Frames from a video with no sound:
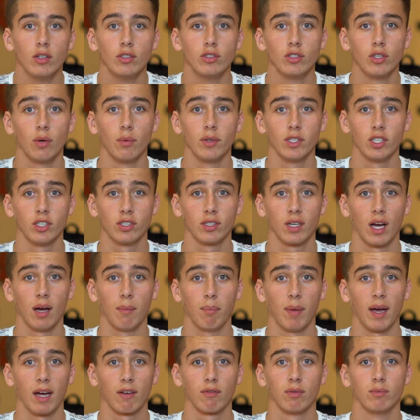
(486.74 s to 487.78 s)
So we just
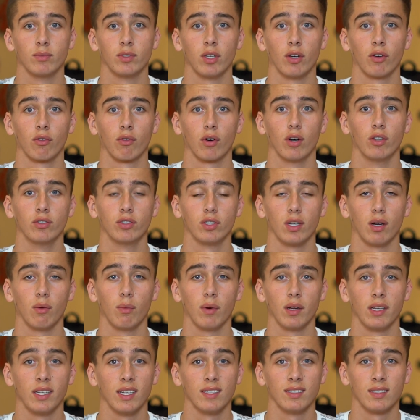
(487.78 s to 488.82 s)
got back from Zona Rosa.
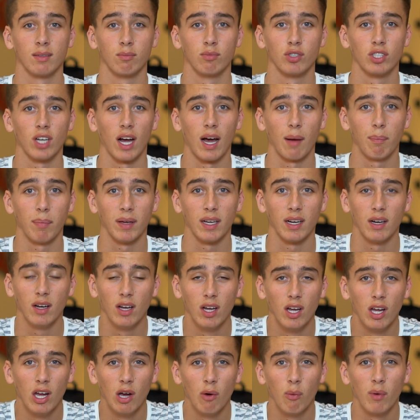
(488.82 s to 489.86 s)
We did some shopping.
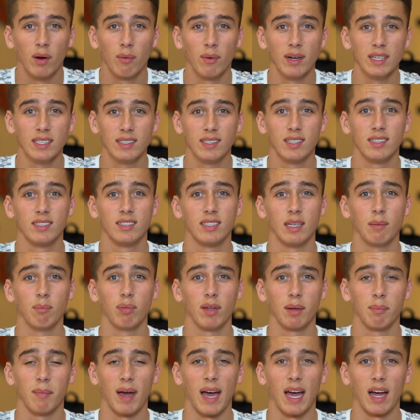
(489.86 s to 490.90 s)
We went to
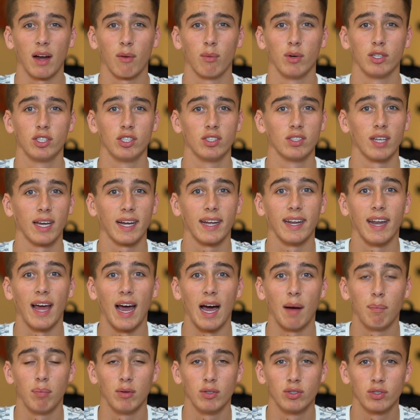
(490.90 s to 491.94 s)
Simply Mac, which is like an
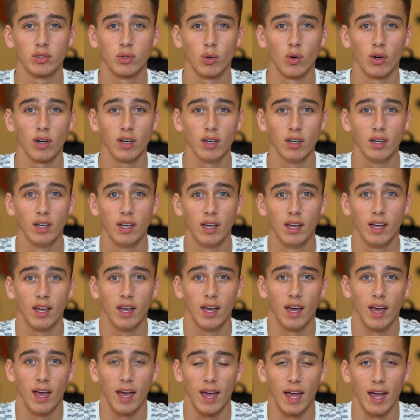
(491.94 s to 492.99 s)
Apple store.
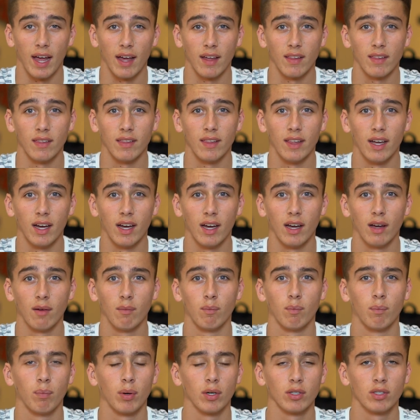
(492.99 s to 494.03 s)
And
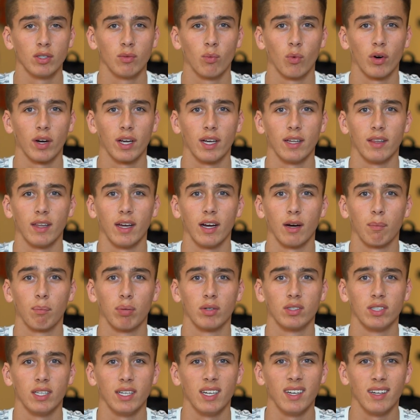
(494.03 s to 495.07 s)
the person working there
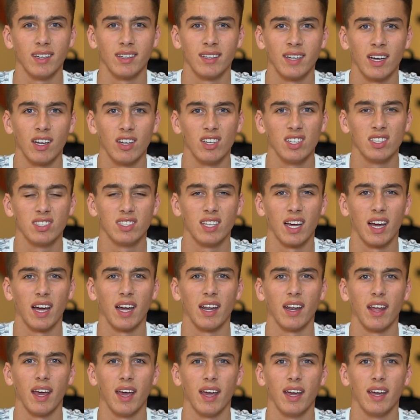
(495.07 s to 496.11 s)
proceeded to tell us
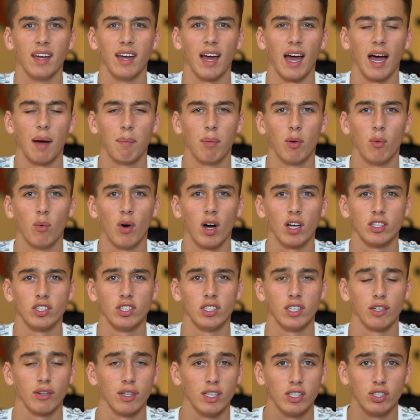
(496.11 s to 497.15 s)
that a Apple Watch
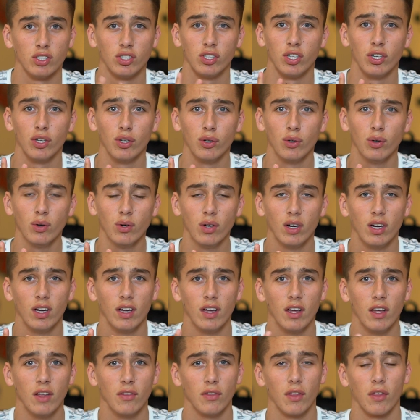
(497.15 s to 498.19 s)
Series 2,
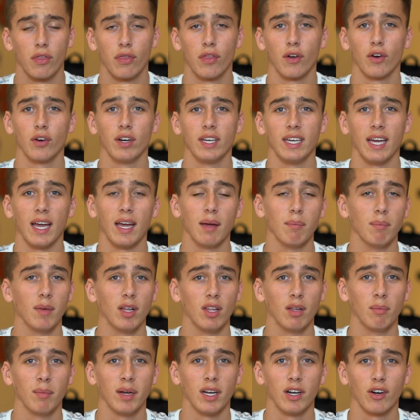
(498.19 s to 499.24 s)
the 38
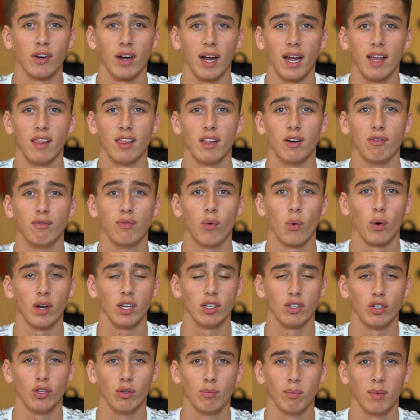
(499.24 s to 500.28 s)
millimeter and the
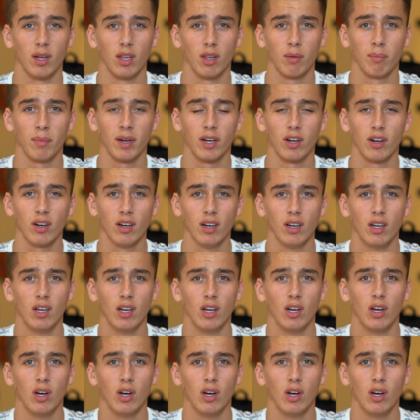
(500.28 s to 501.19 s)
42 millimeter